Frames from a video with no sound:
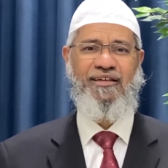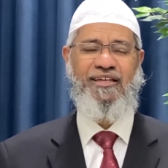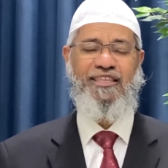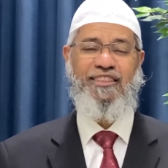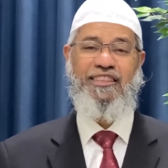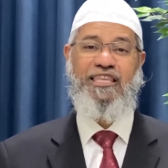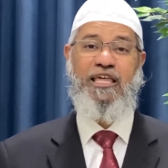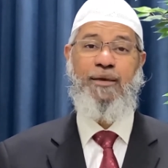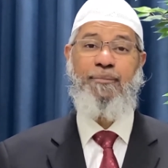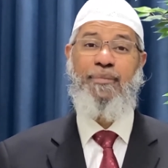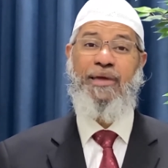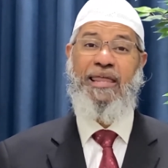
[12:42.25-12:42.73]

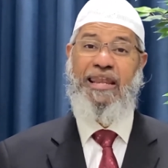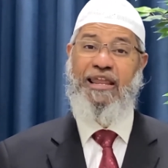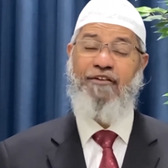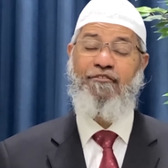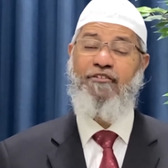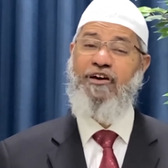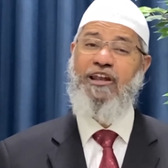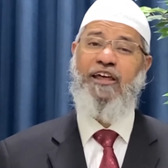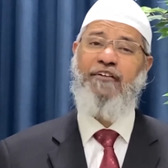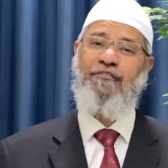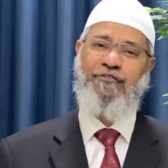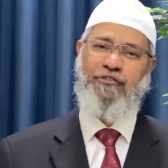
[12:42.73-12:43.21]
they may
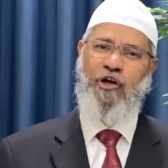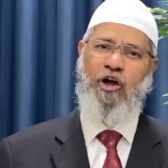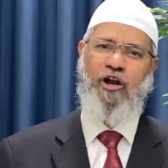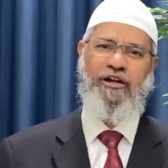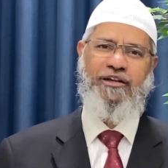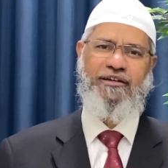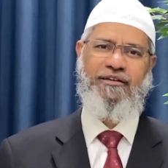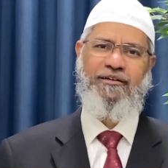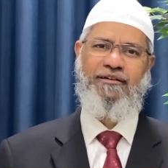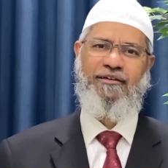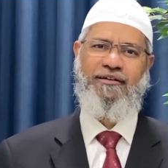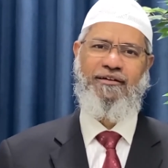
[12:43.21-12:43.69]
never have
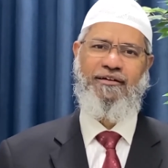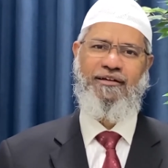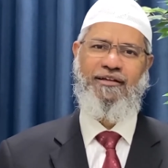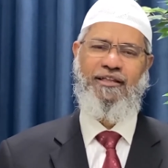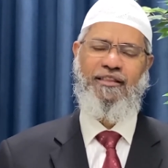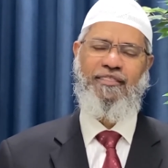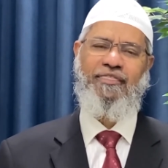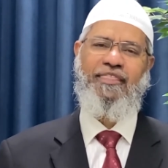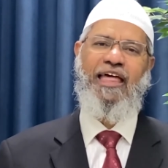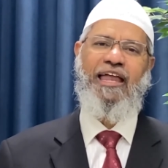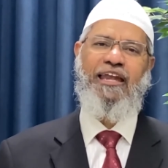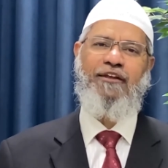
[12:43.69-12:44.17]
thought
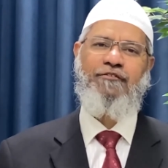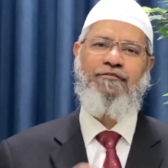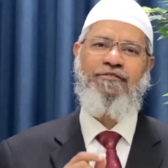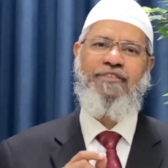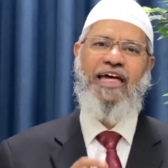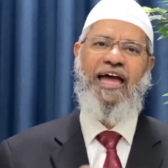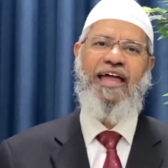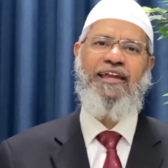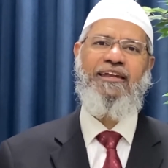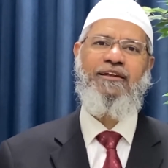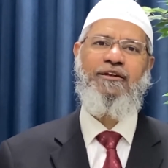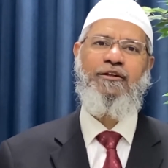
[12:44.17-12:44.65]
that
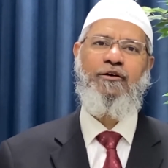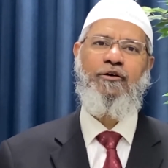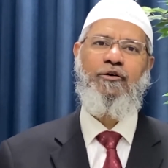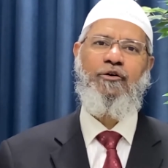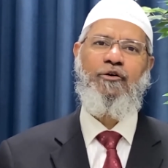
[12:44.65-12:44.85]
that